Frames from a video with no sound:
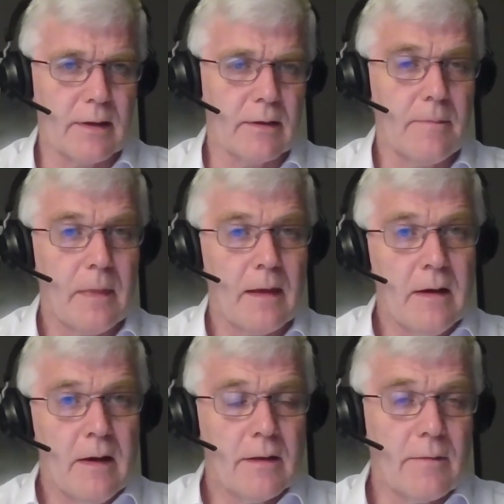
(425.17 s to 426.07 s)
the
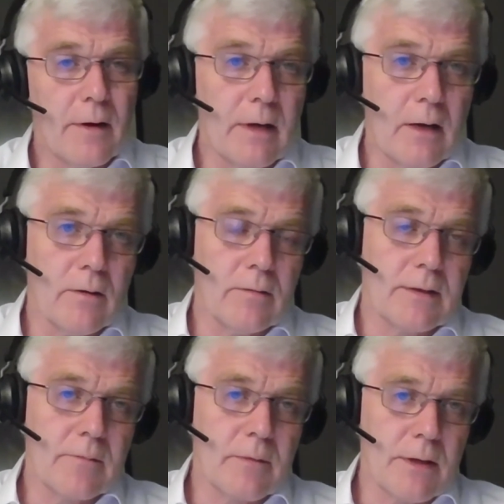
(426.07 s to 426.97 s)
very
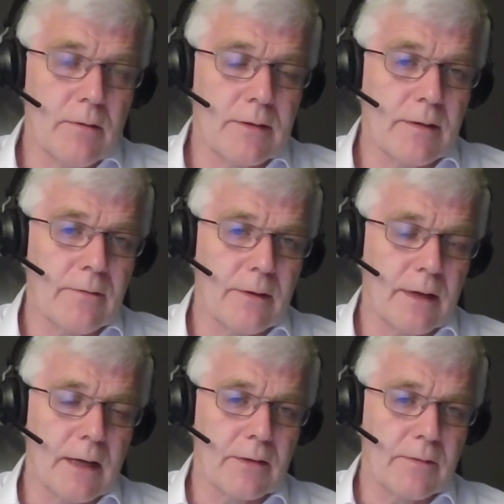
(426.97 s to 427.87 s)
loads that we're using for
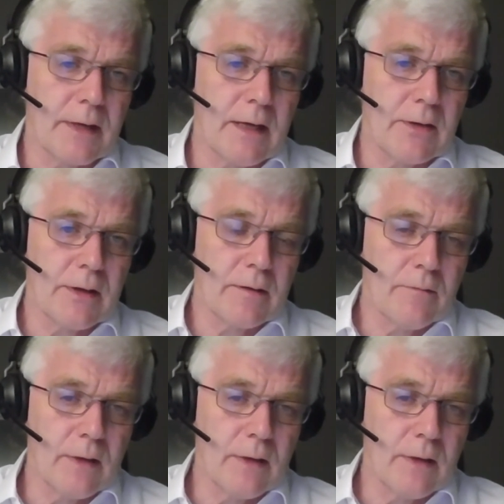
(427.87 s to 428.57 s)
the electrification